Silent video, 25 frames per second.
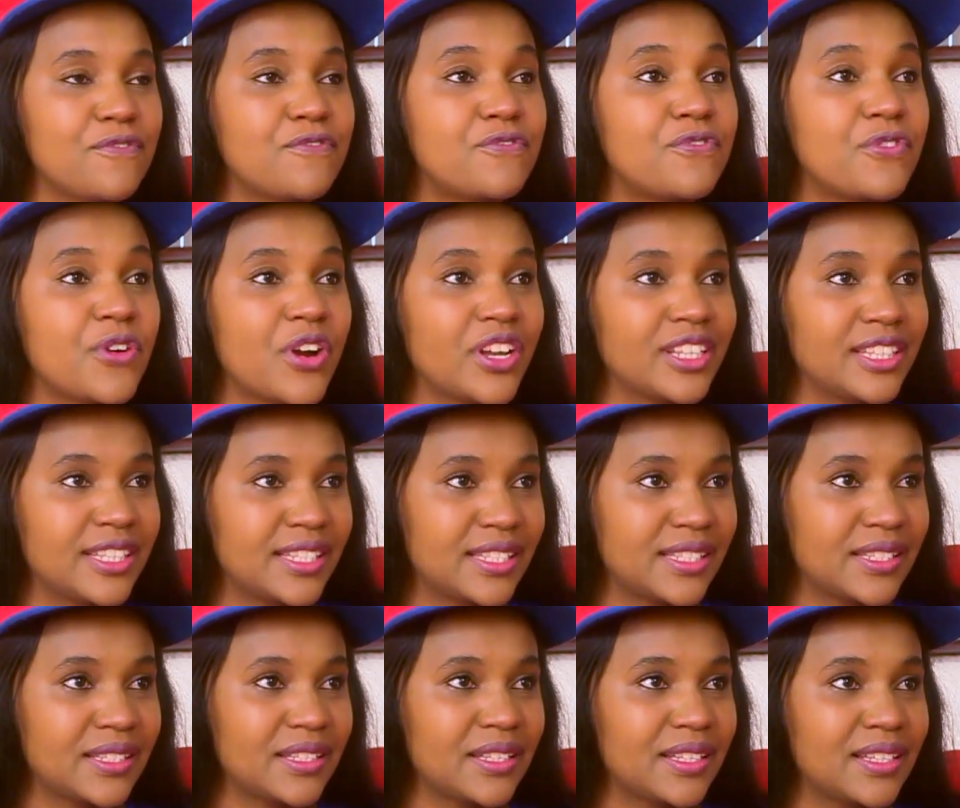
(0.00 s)
friends.
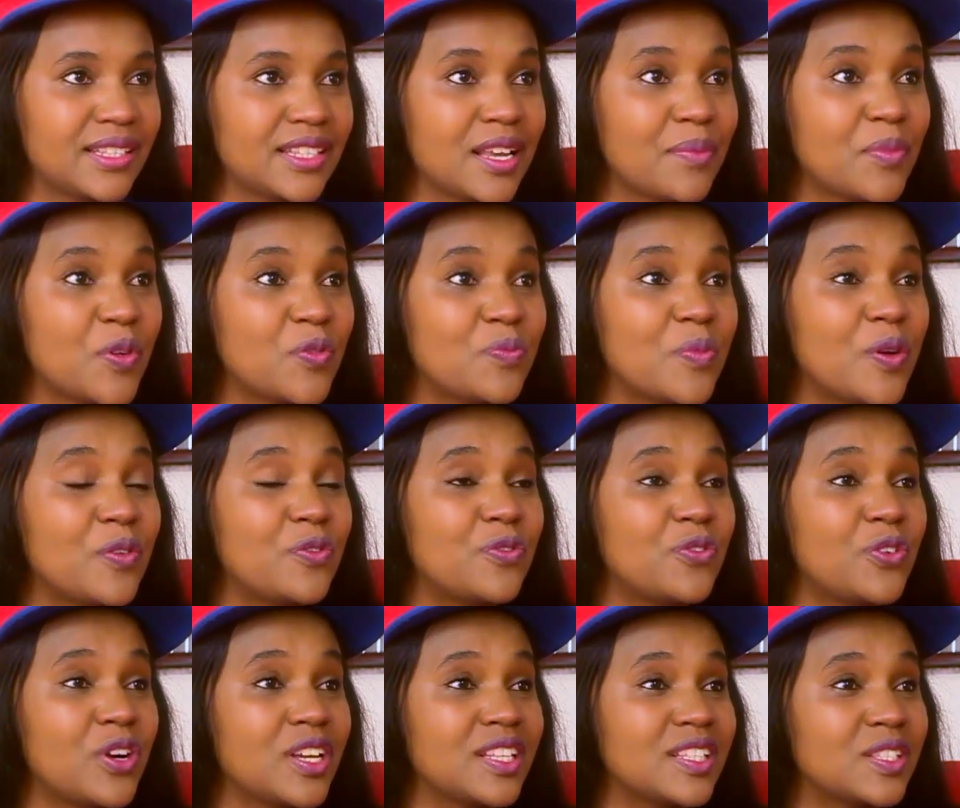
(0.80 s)
Some of my
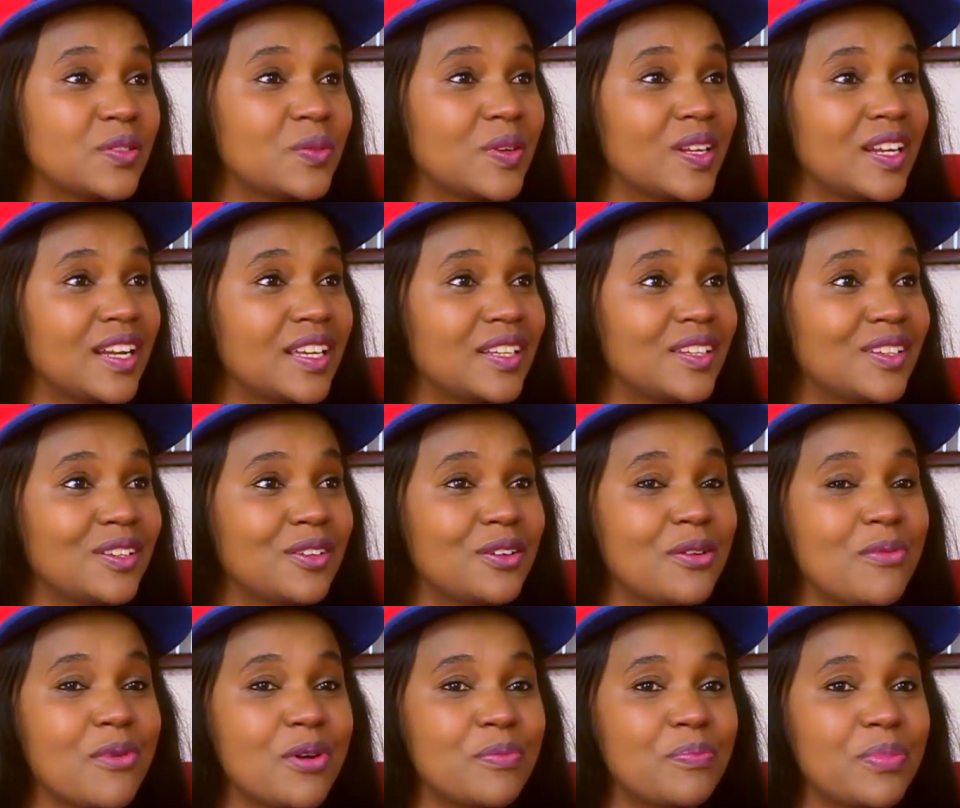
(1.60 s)
friends were like, you
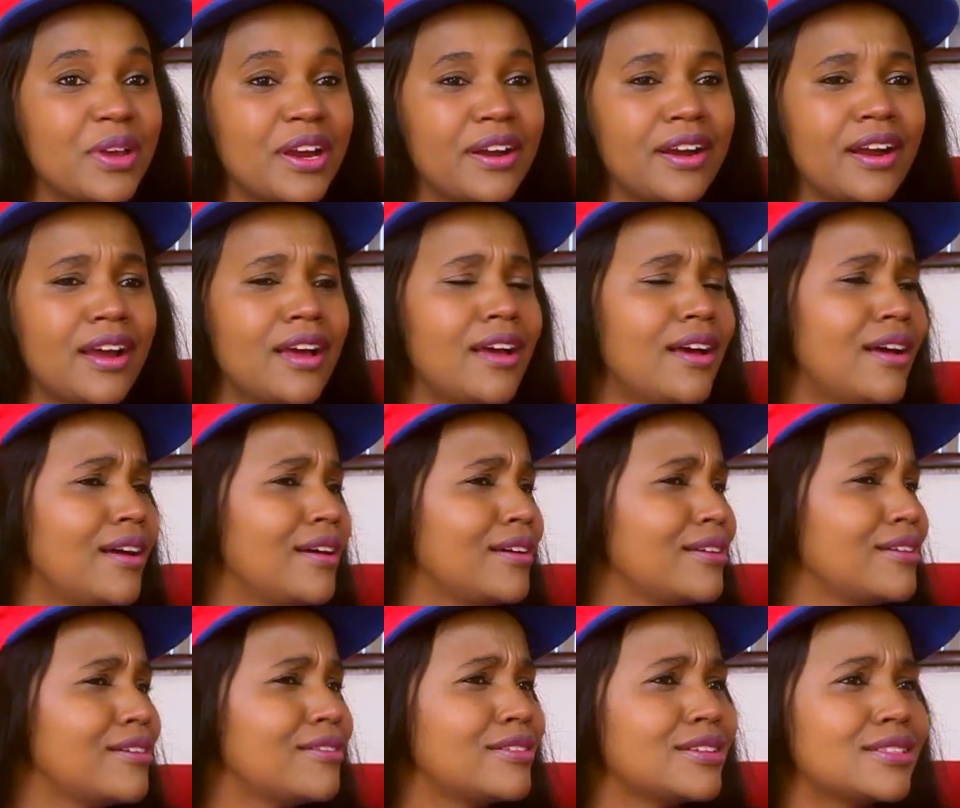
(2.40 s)
know what, Pierra,
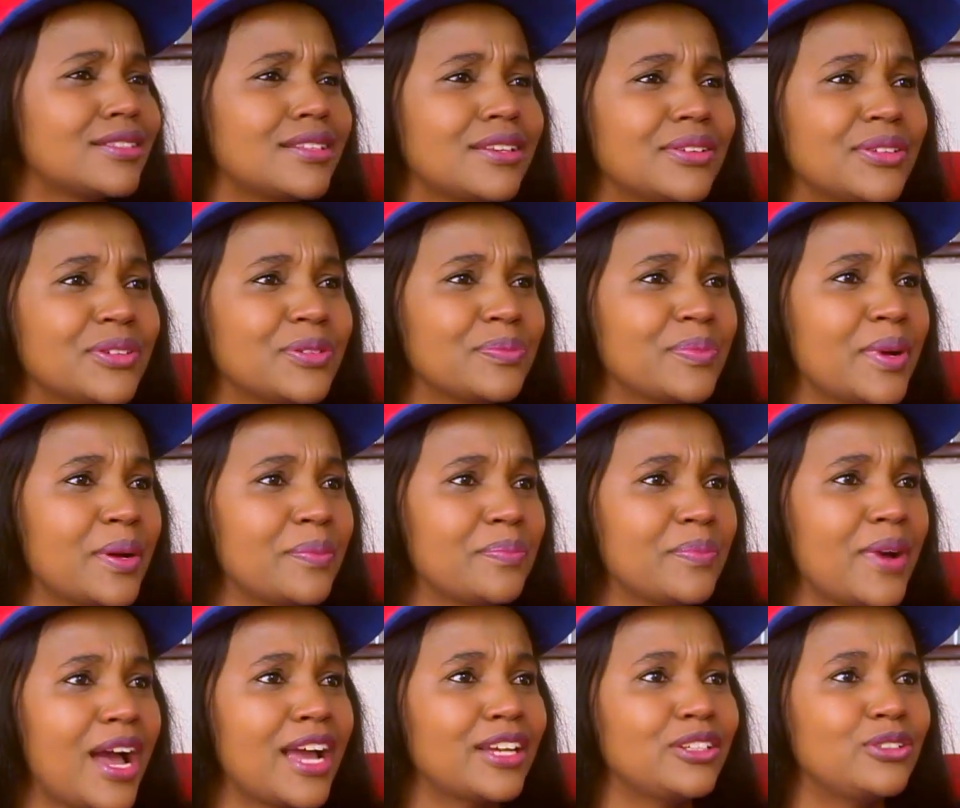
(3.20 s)
you're a single
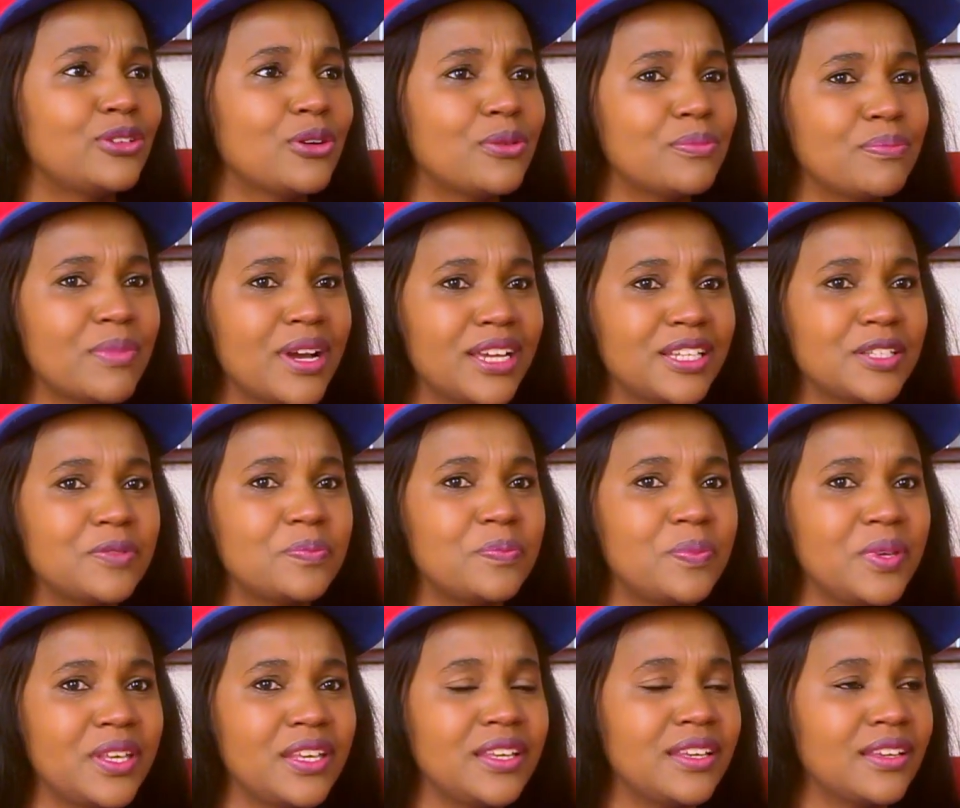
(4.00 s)
mom. I don't mind
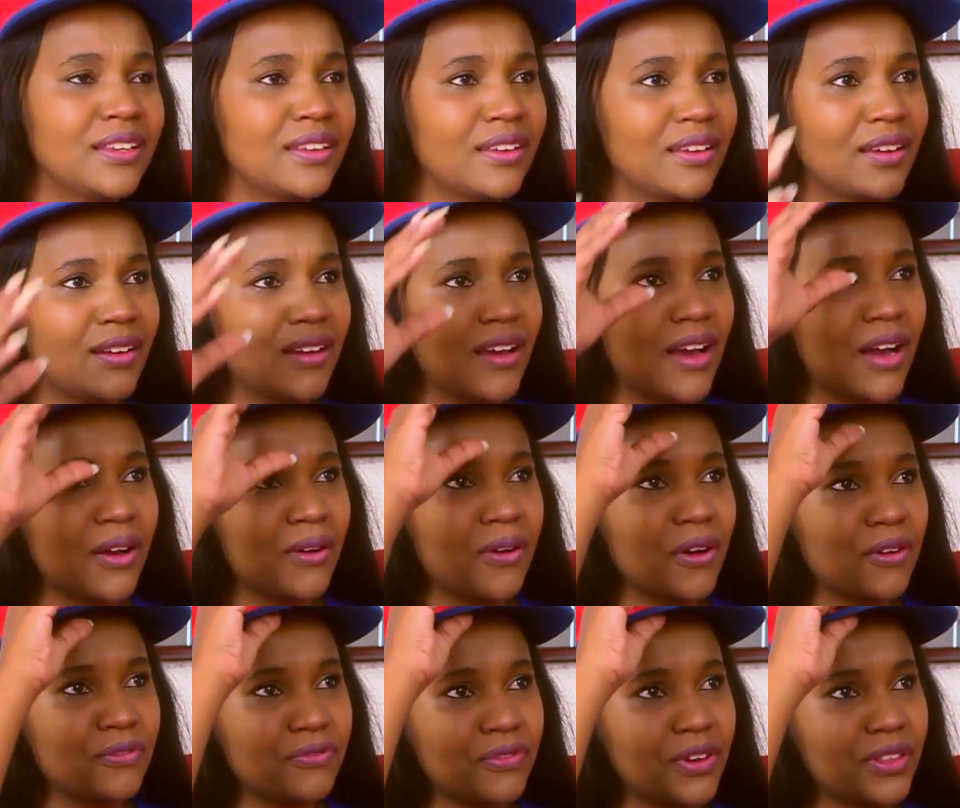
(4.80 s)
being a
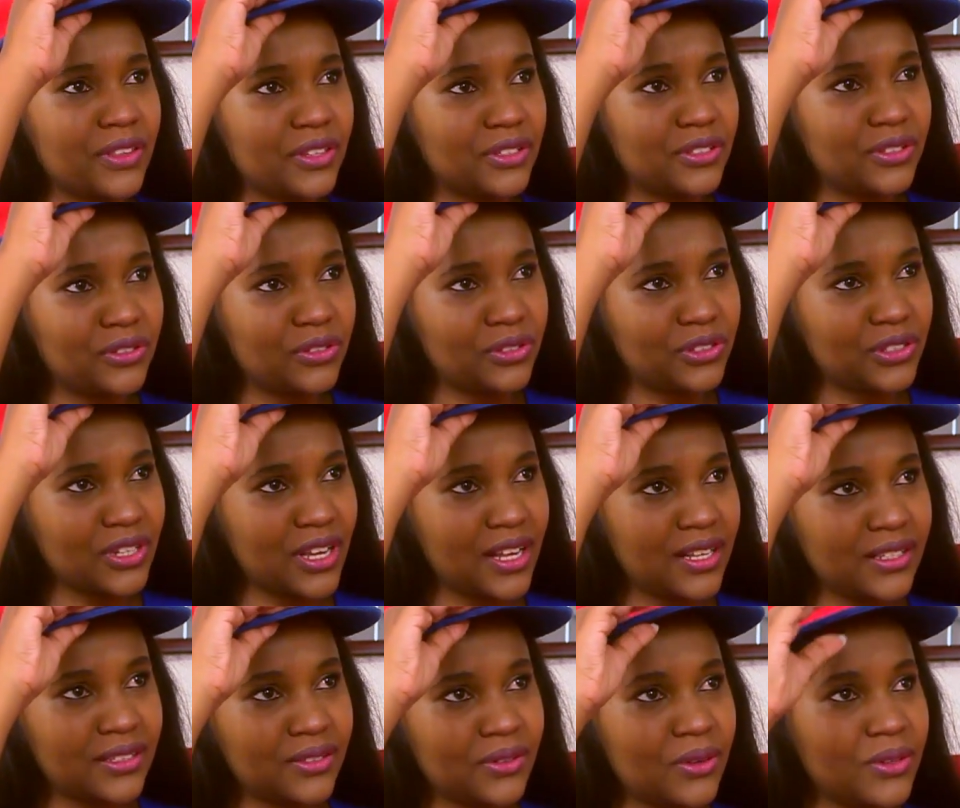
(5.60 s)
godfather to your
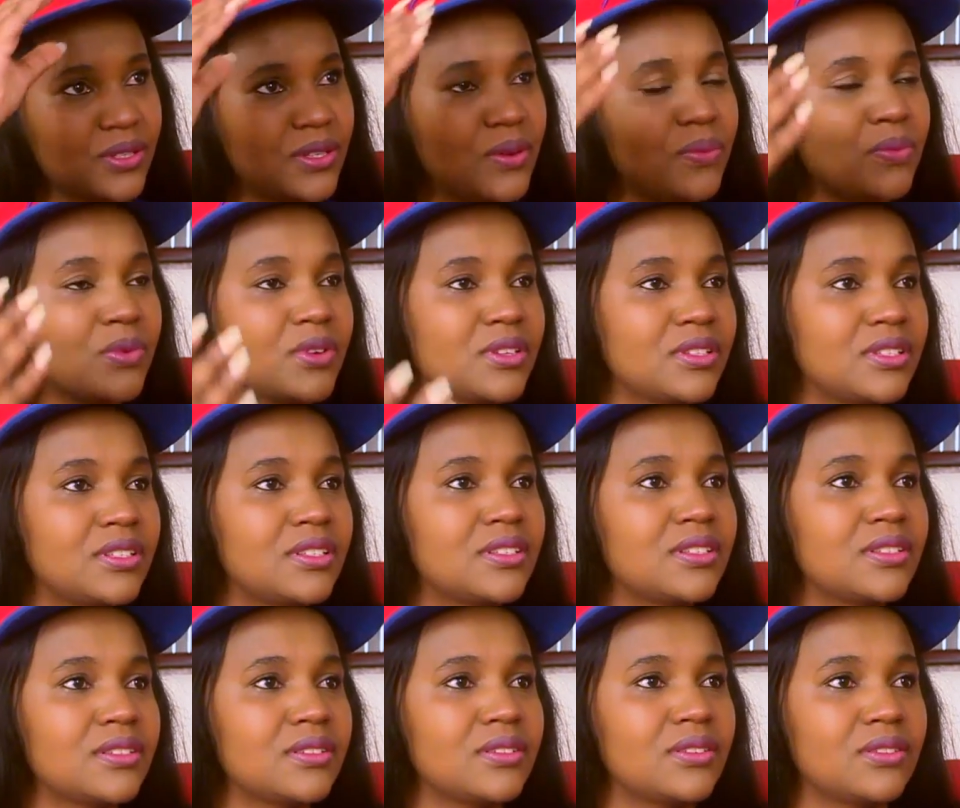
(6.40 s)
child because I want
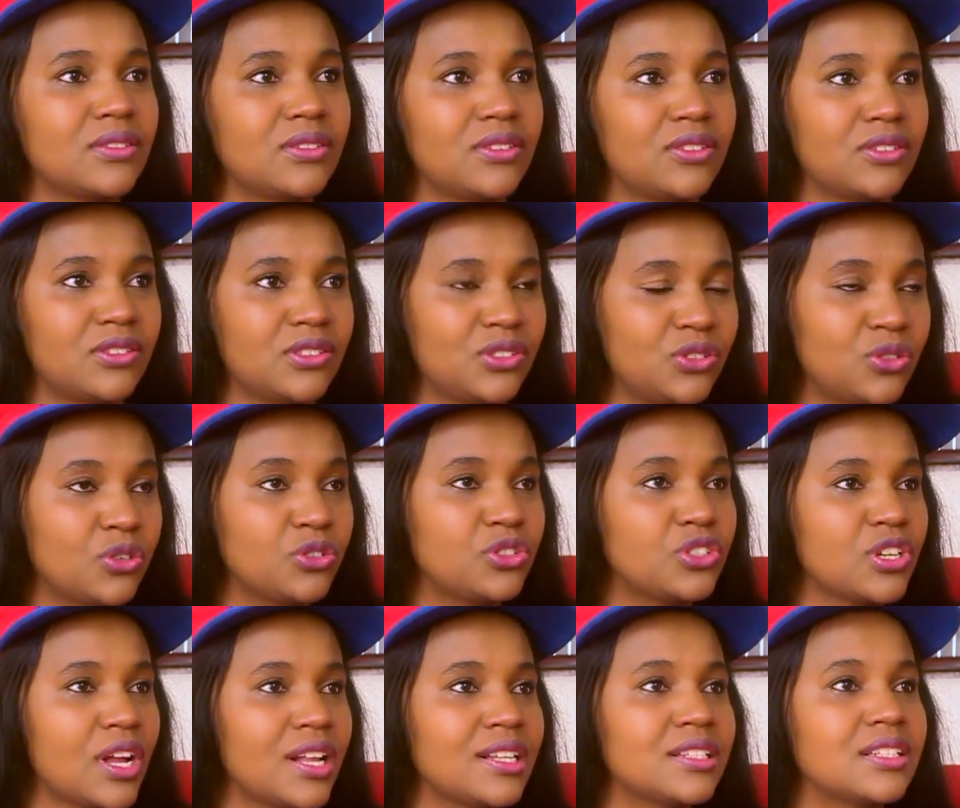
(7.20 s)
your
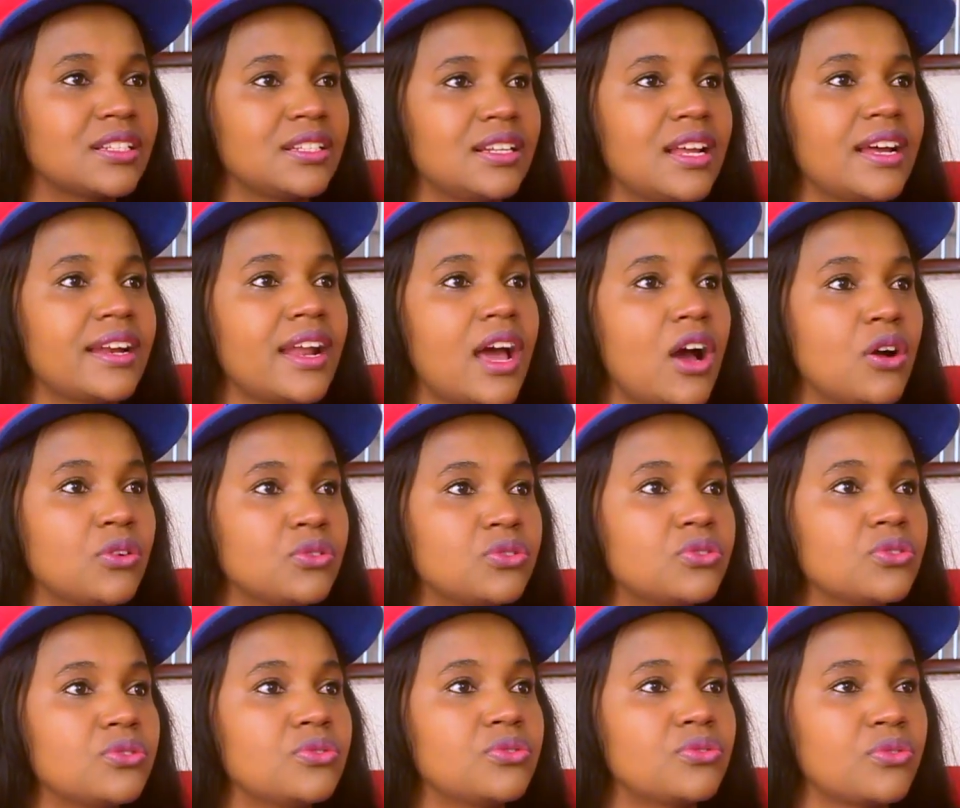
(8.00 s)
child to learn how
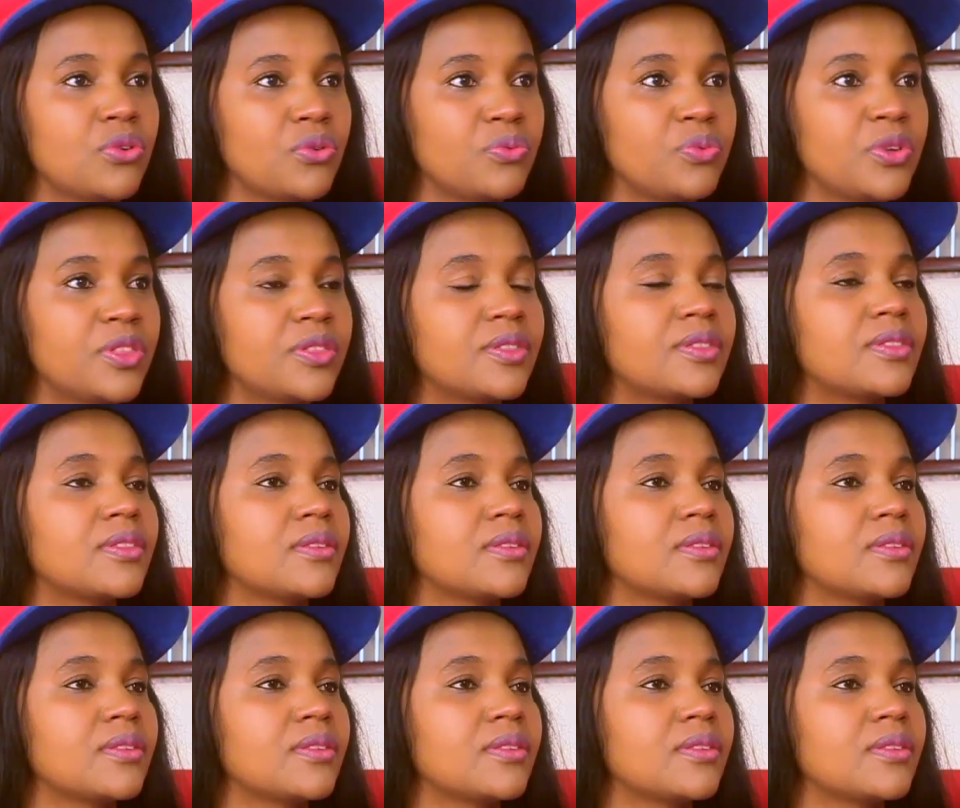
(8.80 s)
to grow with